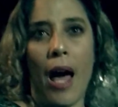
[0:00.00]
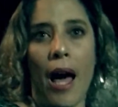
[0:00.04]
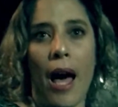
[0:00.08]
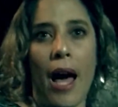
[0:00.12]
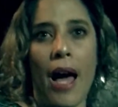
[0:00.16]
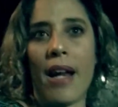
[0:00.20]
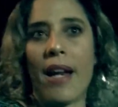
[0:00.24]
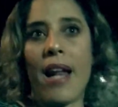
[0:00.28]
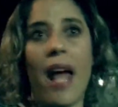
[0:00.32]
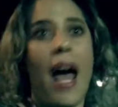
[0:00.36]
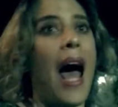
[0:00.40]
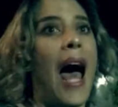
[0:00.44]

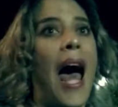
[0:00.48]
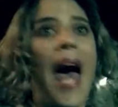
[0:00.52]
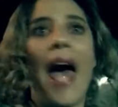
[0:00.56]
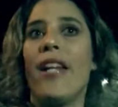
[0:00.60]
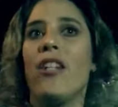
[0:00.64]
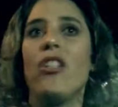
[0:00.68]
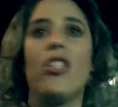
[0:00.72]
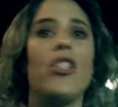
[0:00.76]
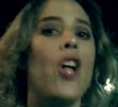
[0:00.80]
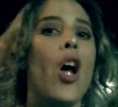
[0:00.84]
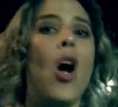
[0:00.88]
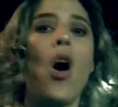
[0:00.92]
And I
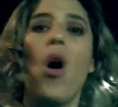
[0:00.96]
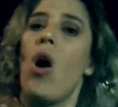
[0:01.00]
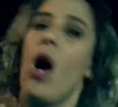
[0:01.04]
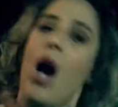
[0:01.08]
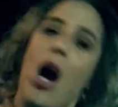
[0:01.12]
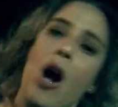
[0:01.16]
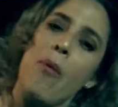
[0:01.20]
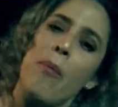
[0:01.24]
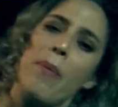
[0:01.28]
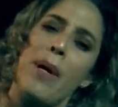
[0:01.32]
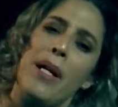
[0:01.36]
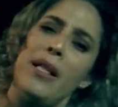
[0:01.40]
don't know
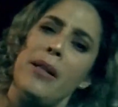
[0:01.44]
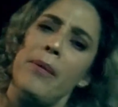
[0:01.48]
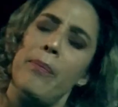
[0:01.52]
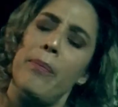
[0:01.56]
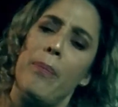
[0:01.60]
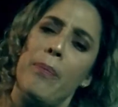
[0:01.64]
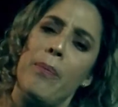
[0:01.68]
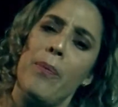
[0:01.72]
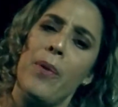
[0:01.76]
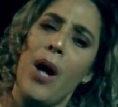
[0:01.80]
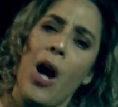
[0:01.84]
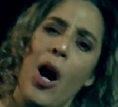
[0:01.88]
how
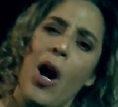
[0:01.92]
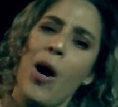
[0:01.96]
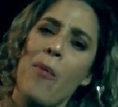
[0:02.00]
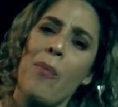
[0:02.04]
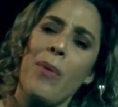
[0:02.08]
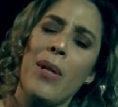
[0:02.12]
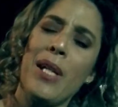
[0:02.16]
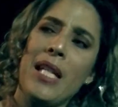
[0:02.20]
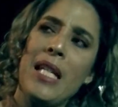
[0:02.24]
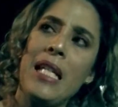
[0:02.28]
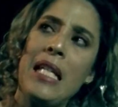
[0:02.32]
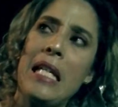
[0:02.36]

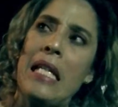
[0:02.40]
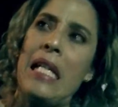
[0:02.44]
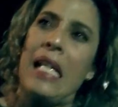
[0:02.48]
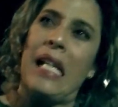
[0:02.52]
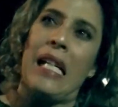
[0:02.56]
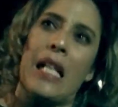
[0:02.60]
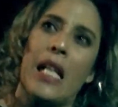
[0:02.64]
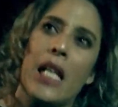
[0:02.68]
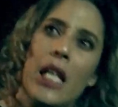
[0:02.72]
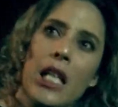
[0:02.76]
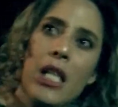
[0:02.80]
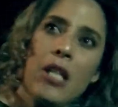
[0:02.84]
many
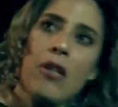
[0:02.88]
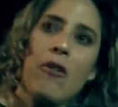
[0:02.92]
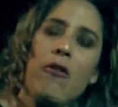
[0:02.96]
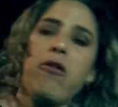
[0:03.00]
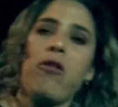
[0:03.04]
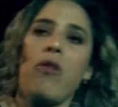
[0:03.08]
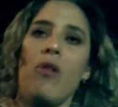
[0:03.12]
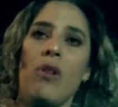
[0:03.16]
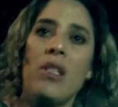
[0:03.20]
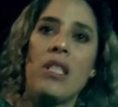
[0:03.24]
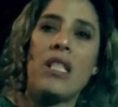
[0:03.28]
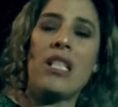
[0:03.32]

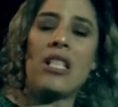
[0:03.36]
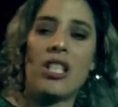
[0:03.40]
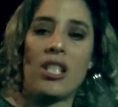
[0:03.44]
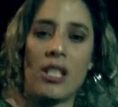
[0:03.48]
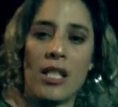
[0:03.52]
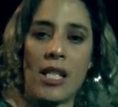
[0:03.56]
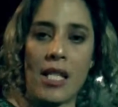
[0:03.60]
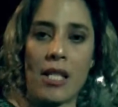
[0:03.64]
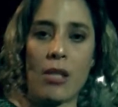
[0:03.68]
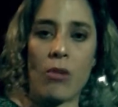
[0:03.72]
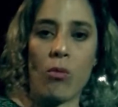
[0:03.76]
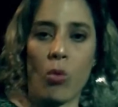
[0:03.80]
influence
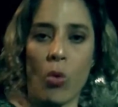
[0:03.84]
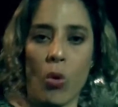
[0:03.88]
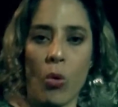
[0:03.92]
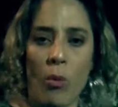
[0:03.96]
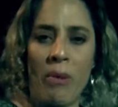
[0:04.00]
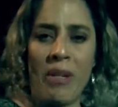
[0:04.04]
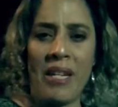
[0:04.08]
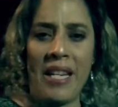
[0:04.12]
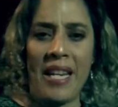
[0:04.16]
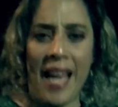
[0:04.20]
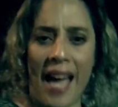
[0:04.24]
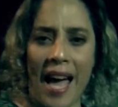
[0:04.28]
this
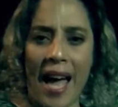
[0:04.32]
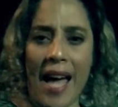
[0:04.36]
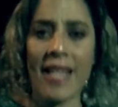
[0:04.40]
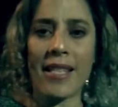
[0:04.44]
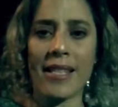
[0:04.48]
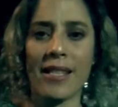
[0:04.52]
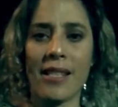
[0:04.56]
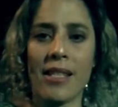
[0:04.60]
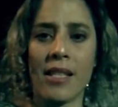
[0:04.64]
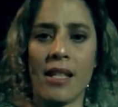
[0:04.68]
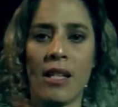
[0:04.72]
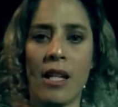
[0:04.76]
woman
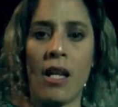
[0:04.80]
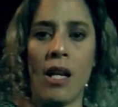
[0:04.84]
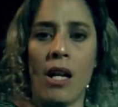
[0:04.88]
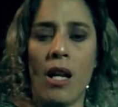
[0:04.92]
has